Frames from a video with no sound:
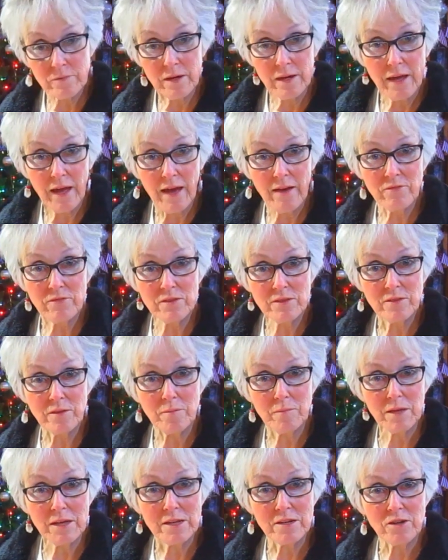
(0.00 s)
having
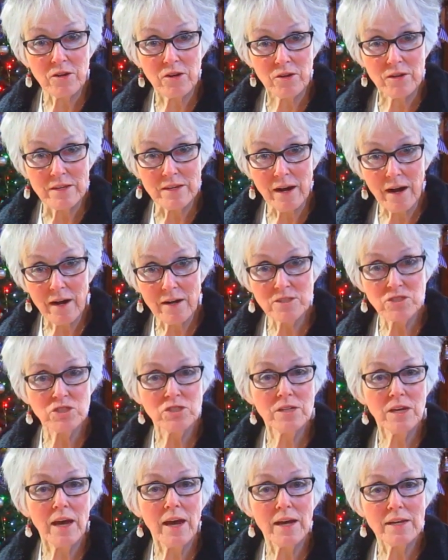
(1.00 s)
them in her yard.
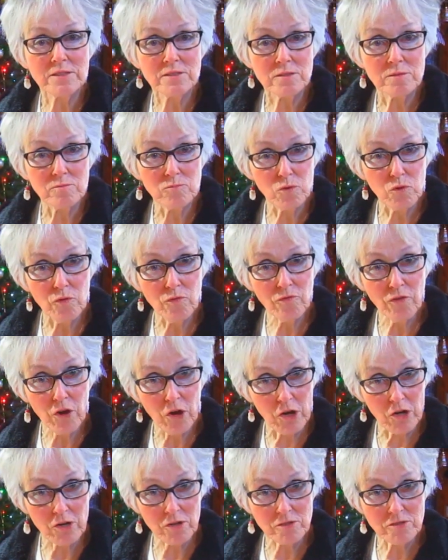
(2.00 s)
She had to move
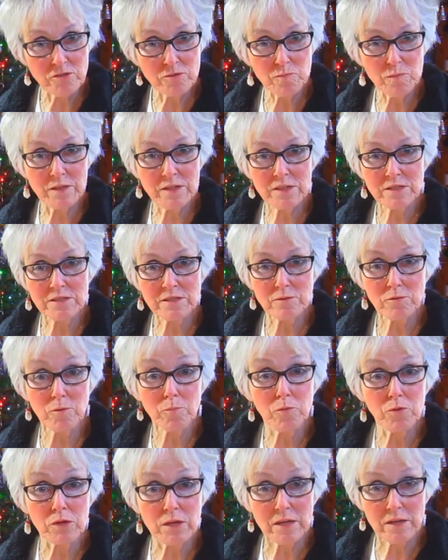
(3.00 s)
hers because they were
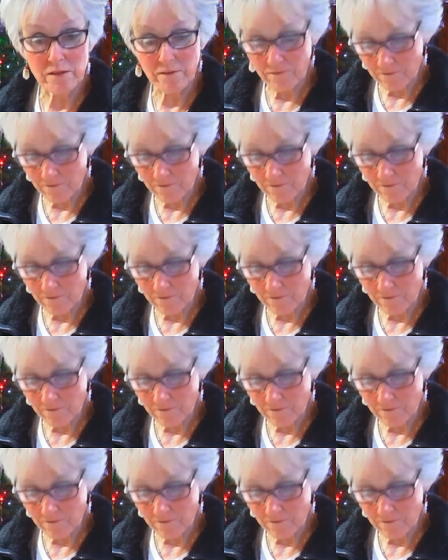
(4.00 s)
putting in a